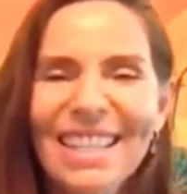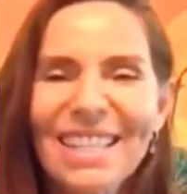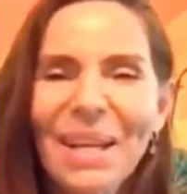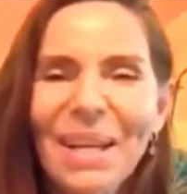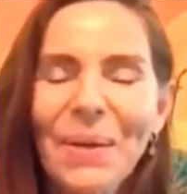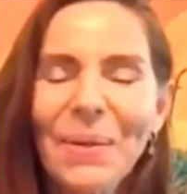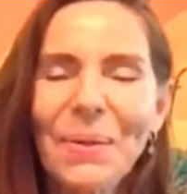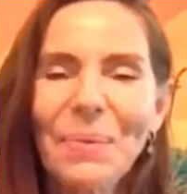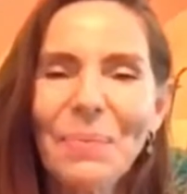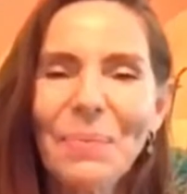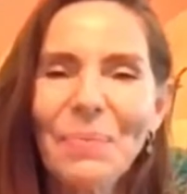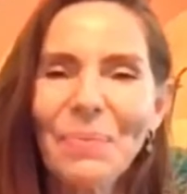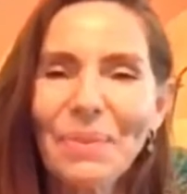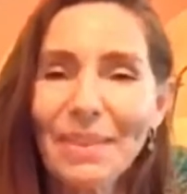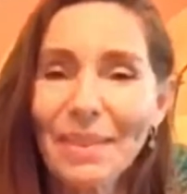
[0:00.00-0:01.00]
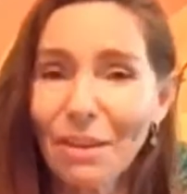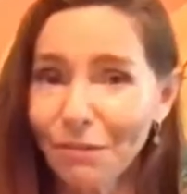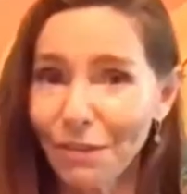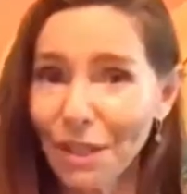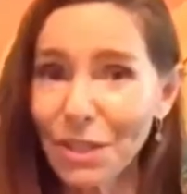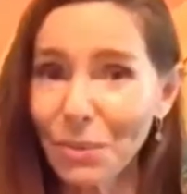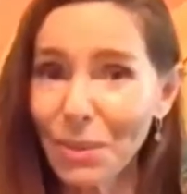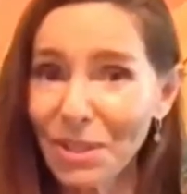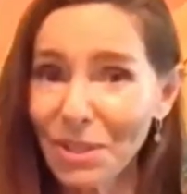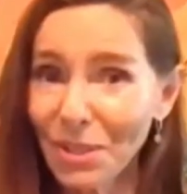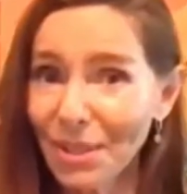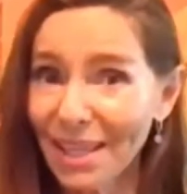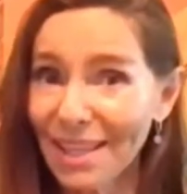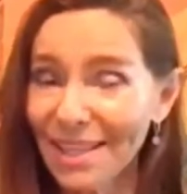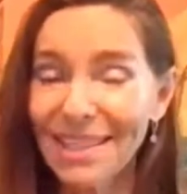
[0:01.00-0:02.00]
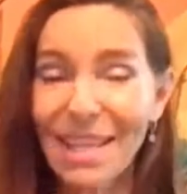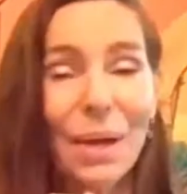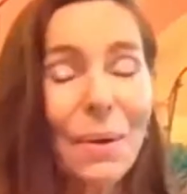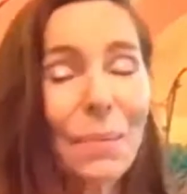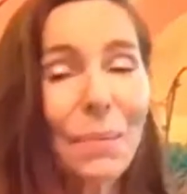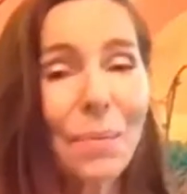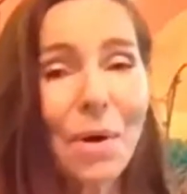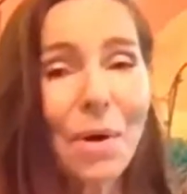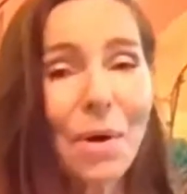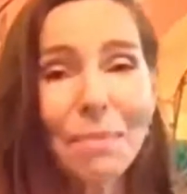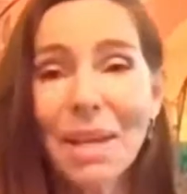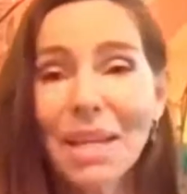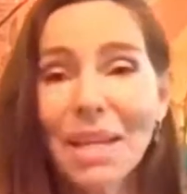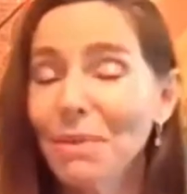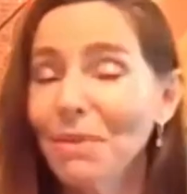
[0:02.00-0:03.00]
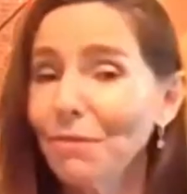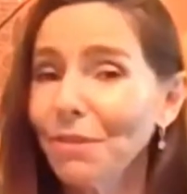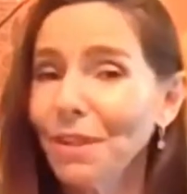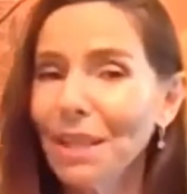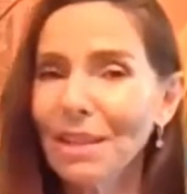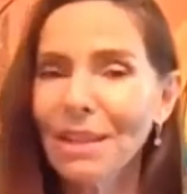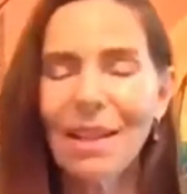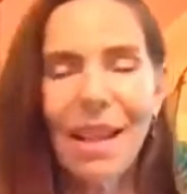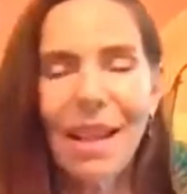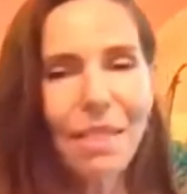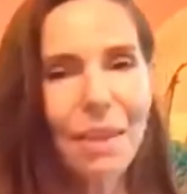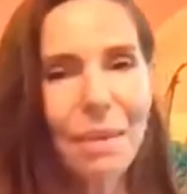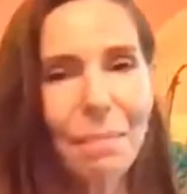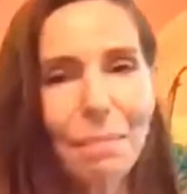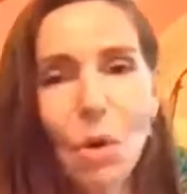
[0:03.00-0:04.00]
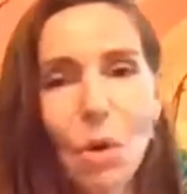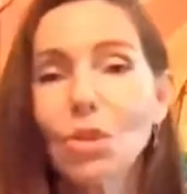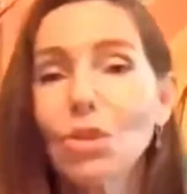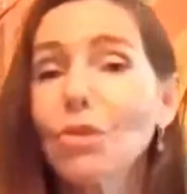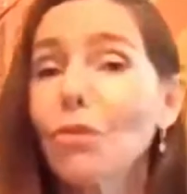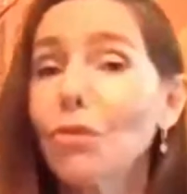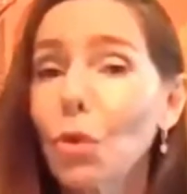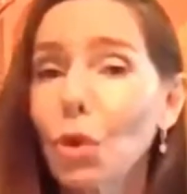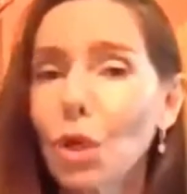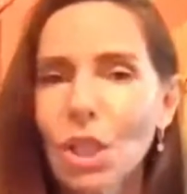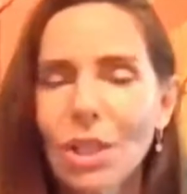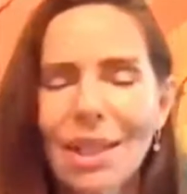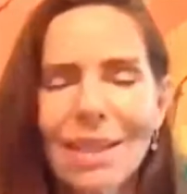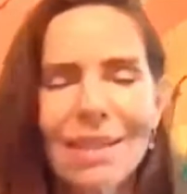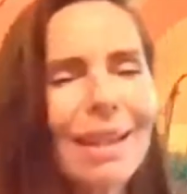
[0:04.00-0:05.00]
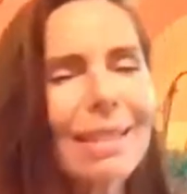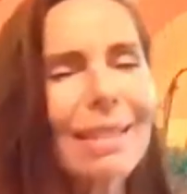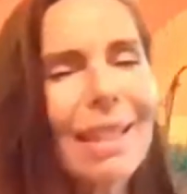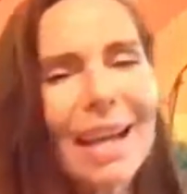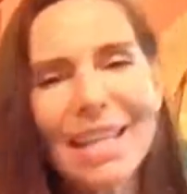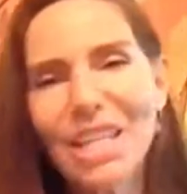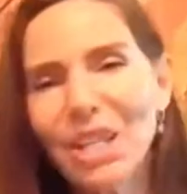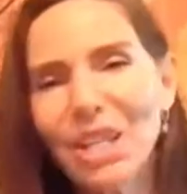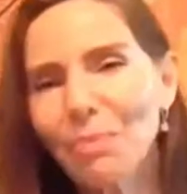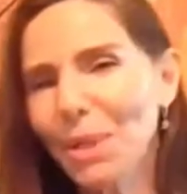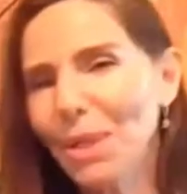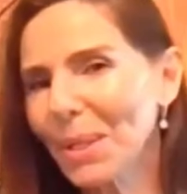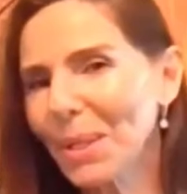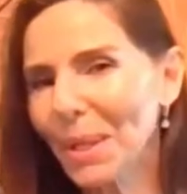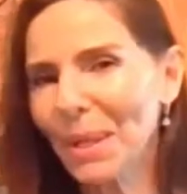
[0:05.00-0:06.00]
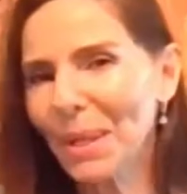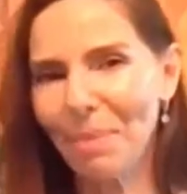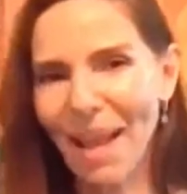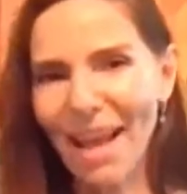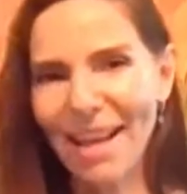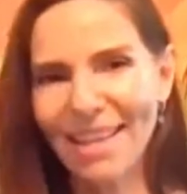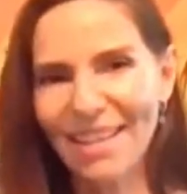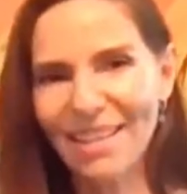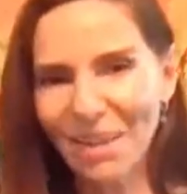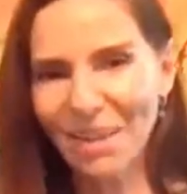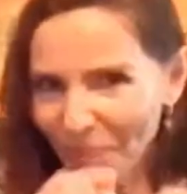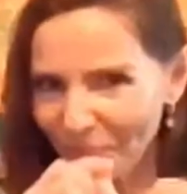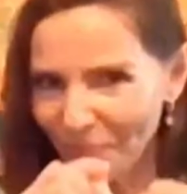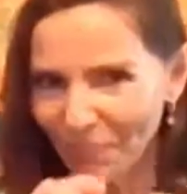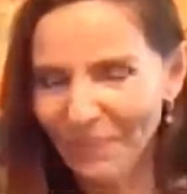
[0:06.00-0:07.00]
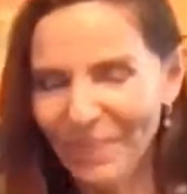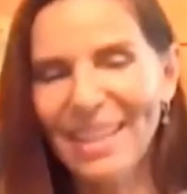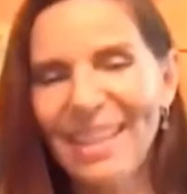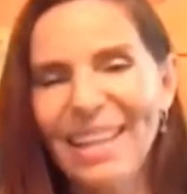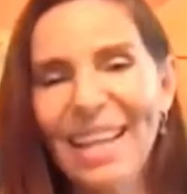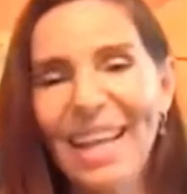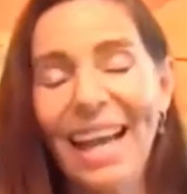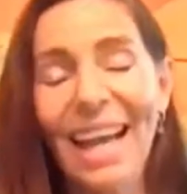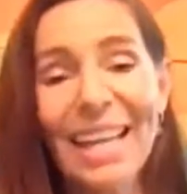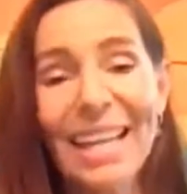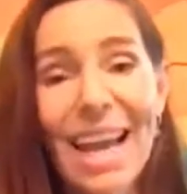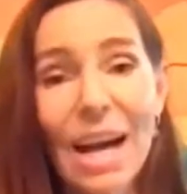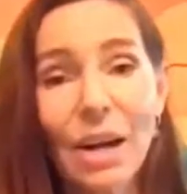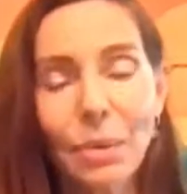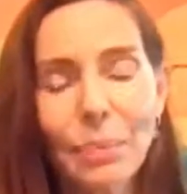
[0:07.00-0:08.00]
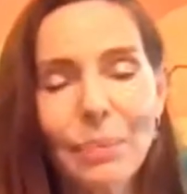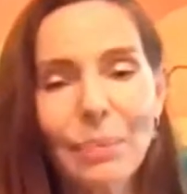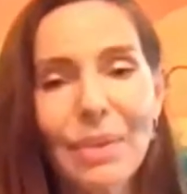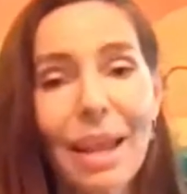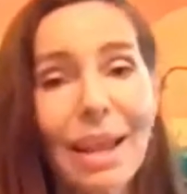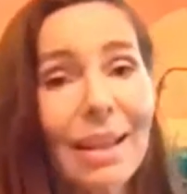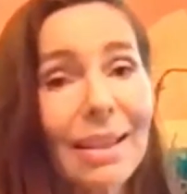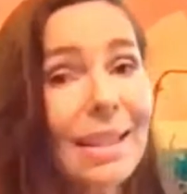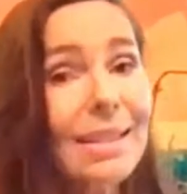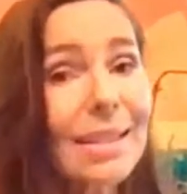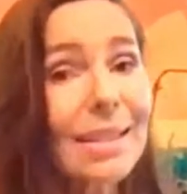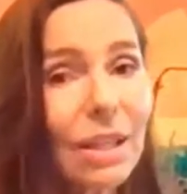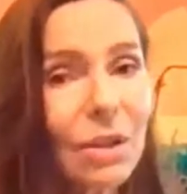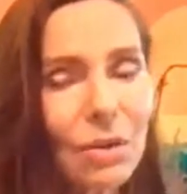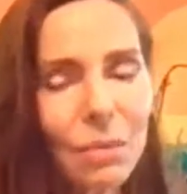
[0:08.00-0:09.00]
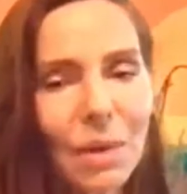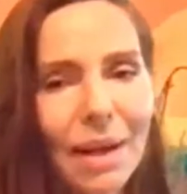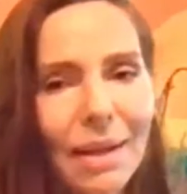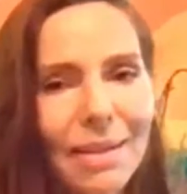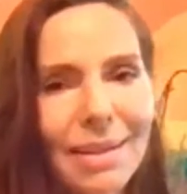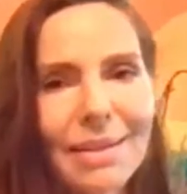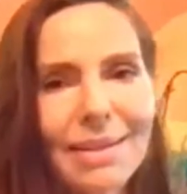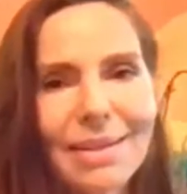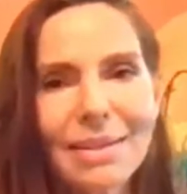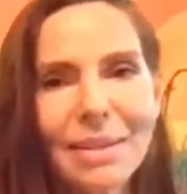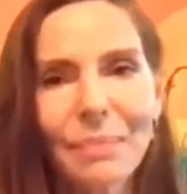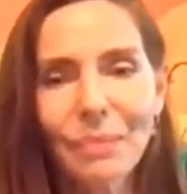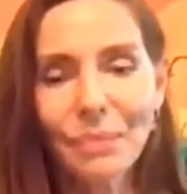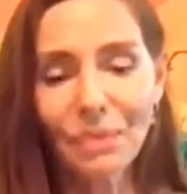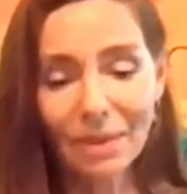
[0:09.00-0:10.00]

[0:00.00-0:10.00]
So the first question is, what makes me feel the most fortunate, the luckiest person on the planet? Now, the second one is,